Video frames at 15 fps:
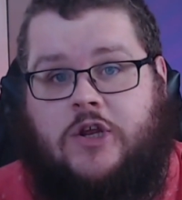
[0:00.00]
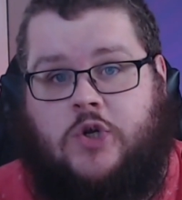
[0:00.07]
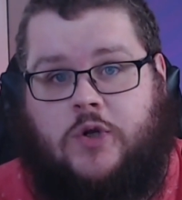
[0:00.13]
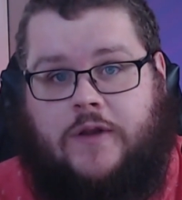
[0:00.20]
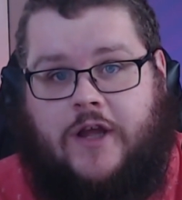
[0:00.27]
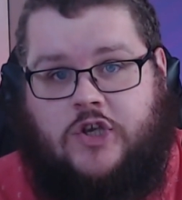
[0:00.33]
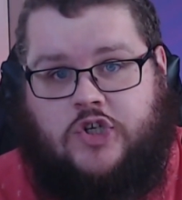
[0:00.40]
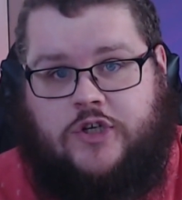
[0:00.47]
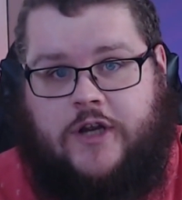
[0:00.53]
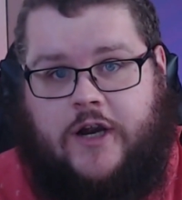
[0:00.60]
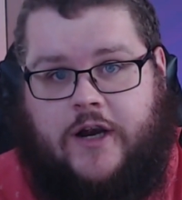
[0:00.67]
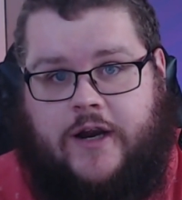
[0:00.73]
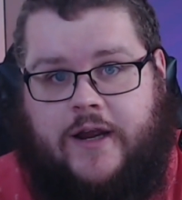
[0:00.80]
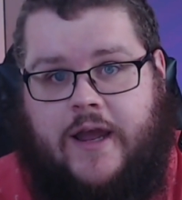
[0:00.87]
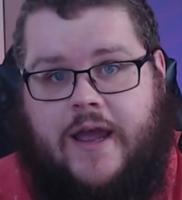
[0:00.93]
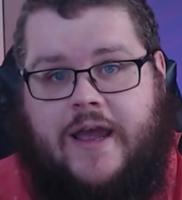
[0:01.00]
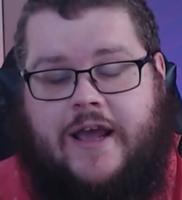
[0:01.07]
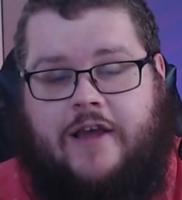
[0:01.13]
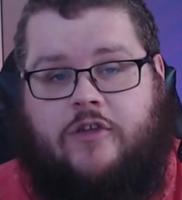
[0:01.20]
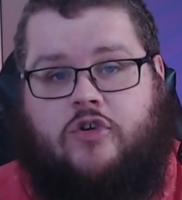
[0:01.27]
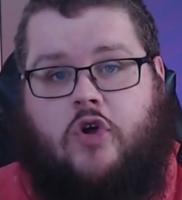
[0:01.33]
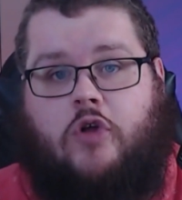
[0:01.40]
your Legendary
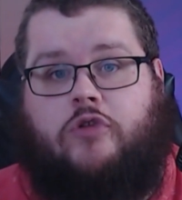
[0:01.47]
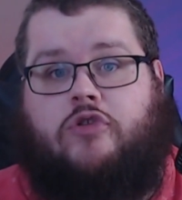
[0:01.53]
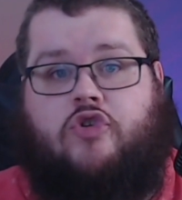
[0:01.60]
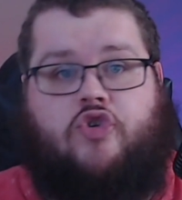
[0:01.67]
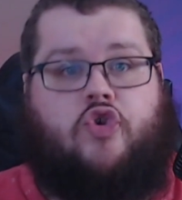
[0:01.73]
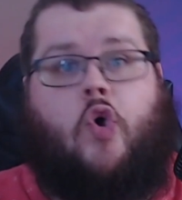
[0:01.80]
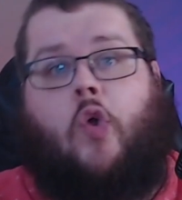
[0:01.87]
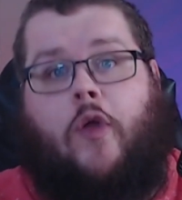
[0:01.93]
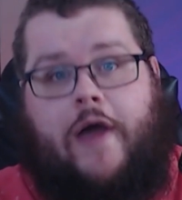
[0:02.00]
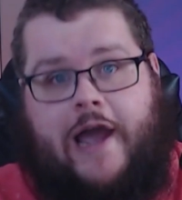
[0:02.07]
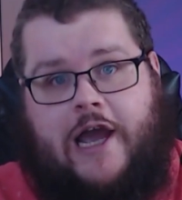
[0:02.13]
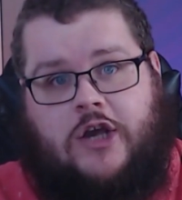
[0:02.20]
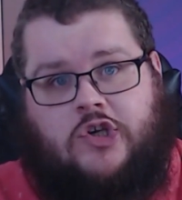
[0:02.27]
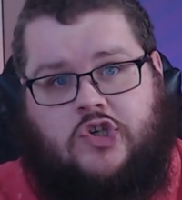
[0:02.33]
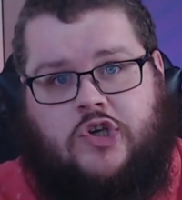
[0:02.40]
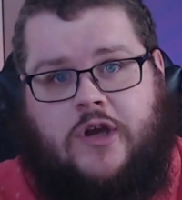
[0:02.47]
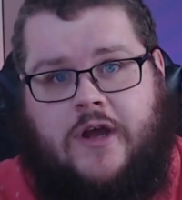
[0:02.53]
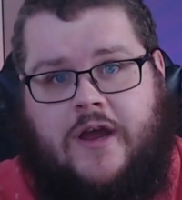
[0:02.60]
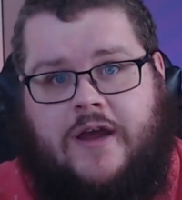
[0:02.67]
is called Soul Ash.